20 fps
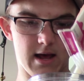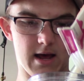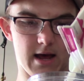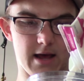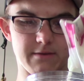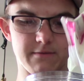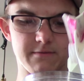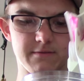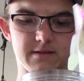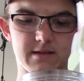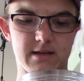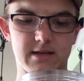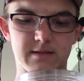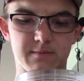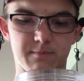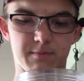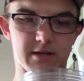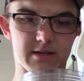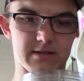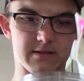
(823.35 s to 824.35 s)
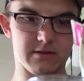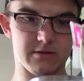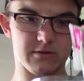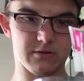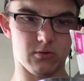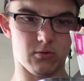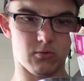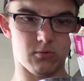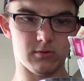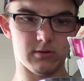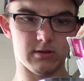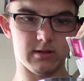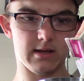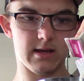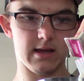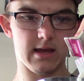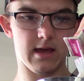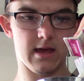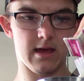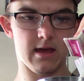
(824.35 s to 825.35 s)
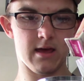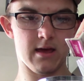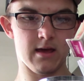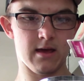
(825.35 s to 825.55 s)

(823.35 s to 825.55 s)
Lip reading: I use this because there's only